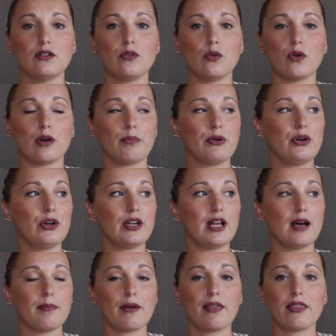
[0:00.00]
or put
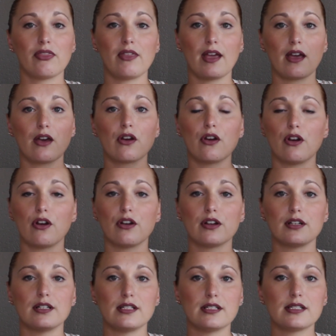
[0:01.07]
up thick
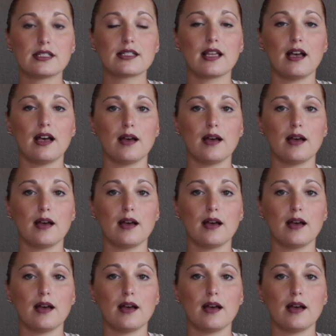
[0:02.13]
curtains.